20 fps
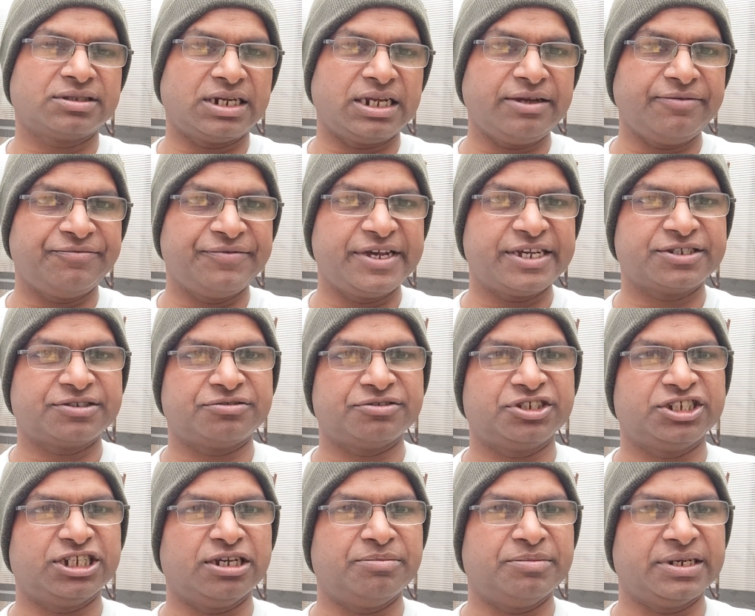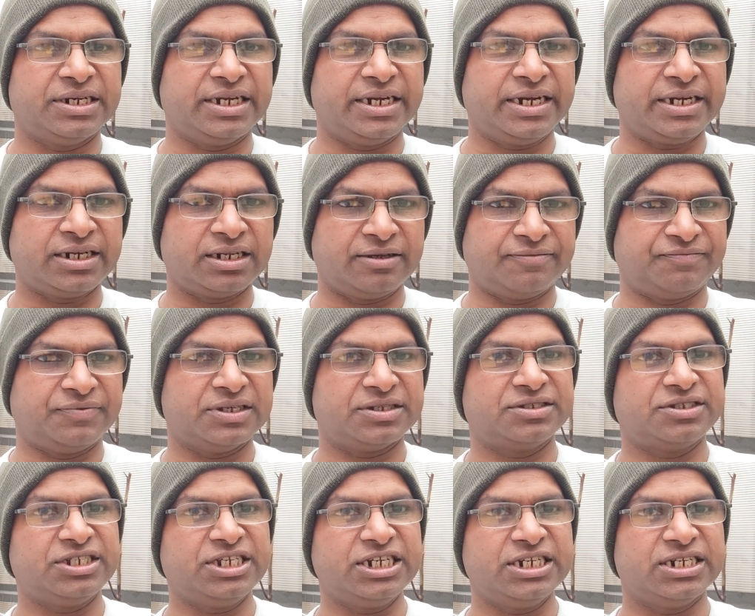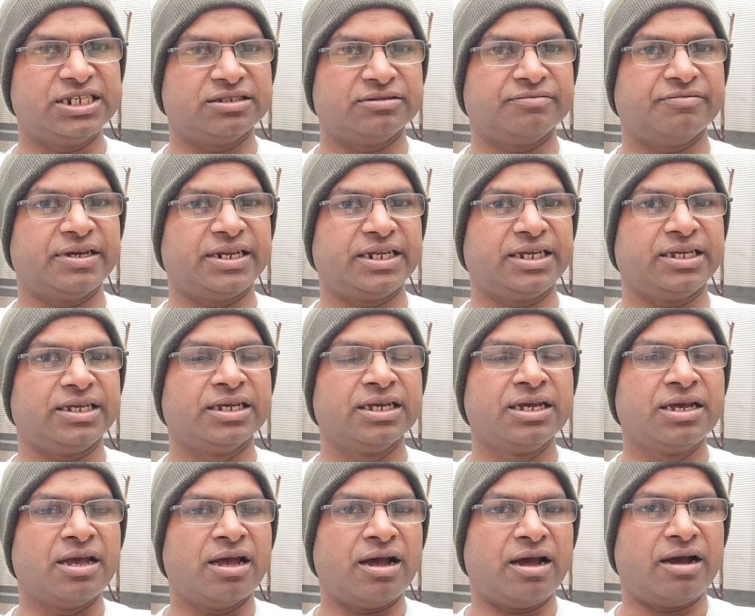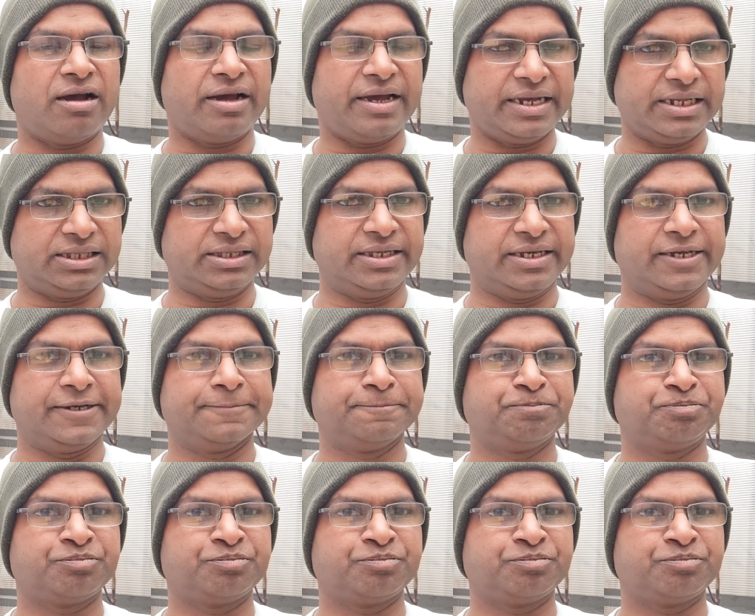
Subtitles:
3 weeks to germinate if the seed is very healthy.